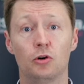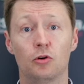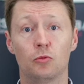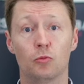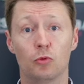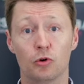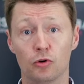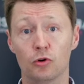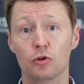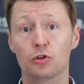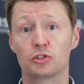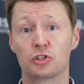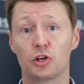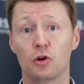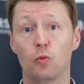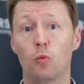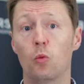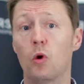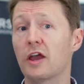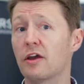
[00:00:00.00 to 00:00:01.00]
We're also
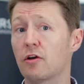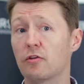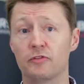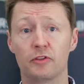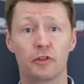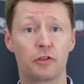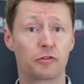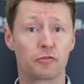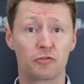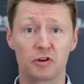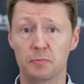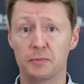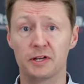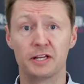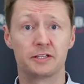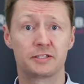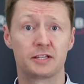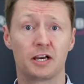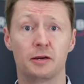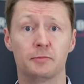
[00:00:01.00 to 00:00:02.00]
way over the
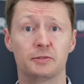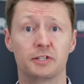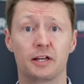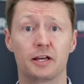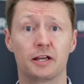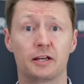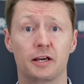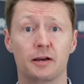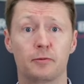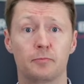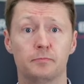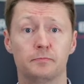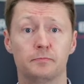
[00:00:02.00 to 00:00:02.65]
3-minute time delay now.